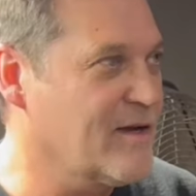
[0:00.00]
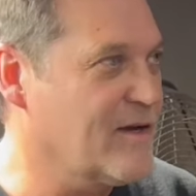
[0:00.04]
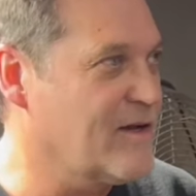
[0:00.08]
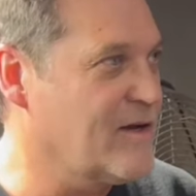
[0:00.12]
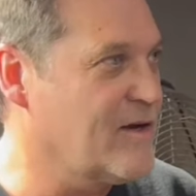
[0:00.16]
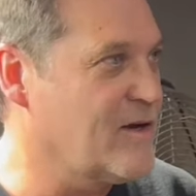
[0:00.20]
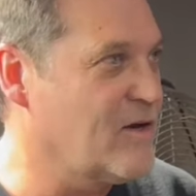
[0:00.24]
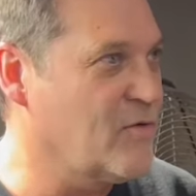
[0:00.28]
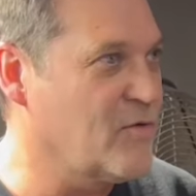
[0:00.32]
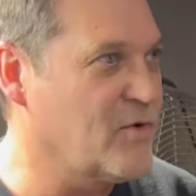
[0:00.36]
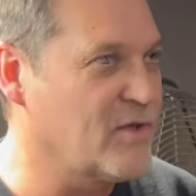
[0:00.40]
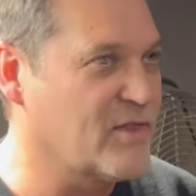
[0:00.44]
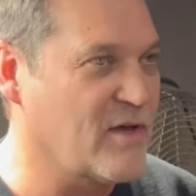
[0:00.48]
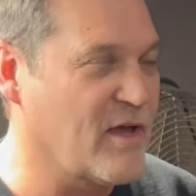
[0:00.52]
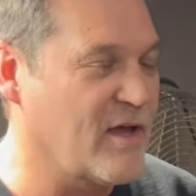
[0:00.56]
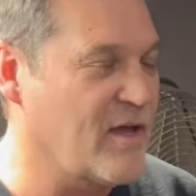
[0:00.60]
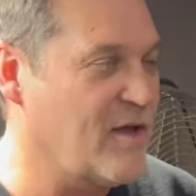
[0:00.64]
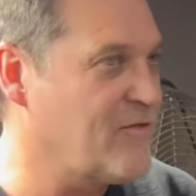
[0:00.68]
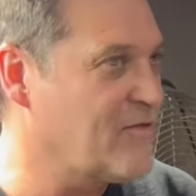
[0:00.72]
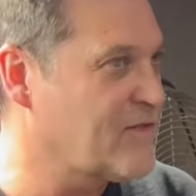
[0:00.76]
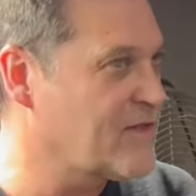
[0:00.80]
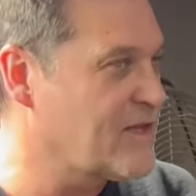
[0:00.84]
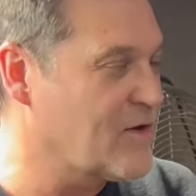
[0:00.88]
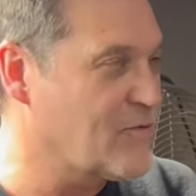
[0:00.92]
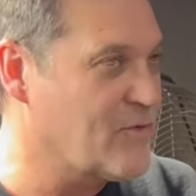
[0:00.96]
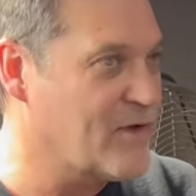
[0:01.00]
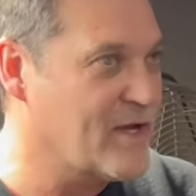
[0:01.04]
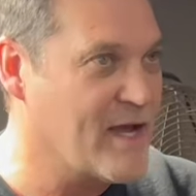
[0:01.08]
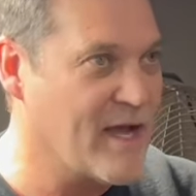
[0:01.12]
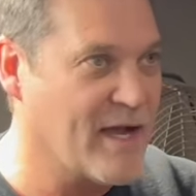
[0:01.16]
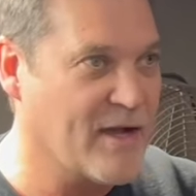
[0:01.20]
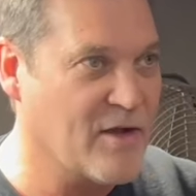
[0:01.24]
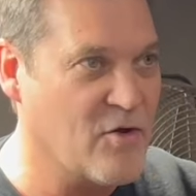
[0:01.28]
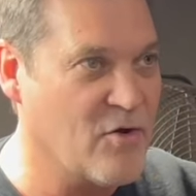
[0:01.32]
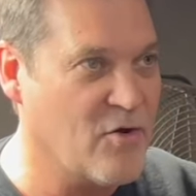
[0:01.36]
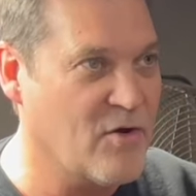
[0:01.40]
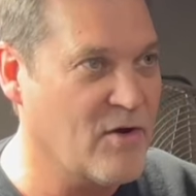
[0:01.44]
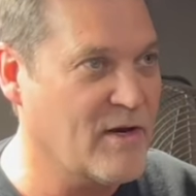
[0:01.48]
You know, with everything we got
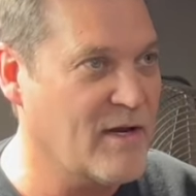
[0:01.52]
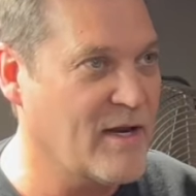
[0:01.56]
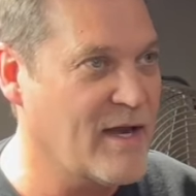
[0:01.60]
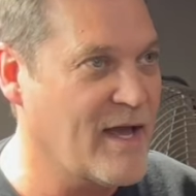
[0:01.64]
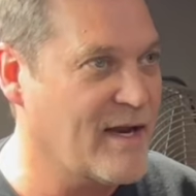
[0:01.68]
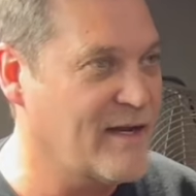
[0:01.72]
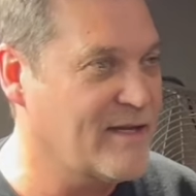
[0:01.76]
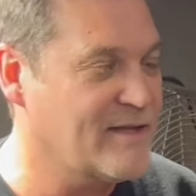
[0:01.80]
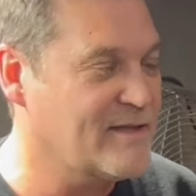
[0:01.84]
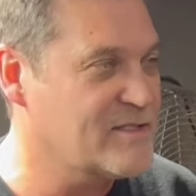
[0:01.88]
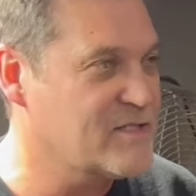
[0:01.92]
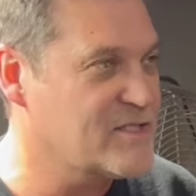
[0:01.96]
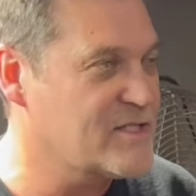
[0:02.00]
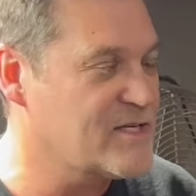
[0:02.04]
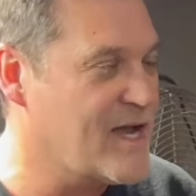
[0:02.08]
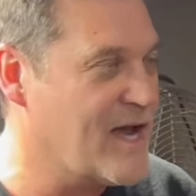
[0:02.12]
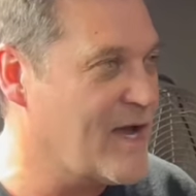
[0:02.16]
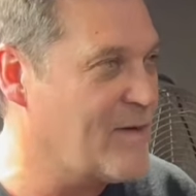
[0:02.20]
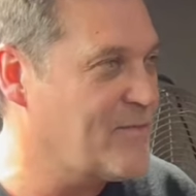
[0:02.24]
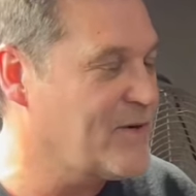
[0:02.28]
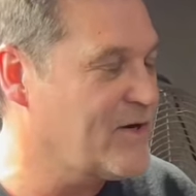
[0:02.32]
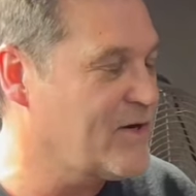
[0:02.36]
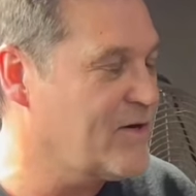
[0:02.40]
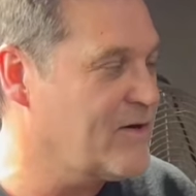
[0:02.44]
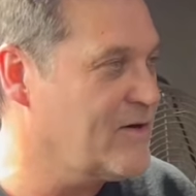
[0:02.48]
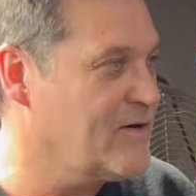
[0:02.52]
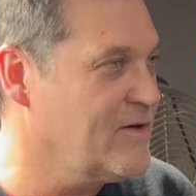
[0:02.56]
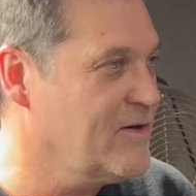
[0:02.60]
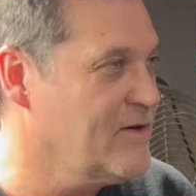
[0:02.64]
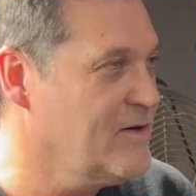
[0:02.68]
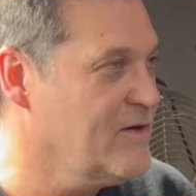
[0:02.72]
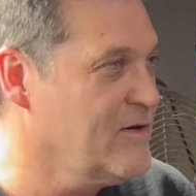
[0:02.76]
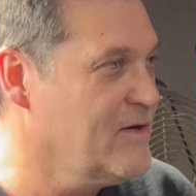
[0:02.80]
going on at the shop here,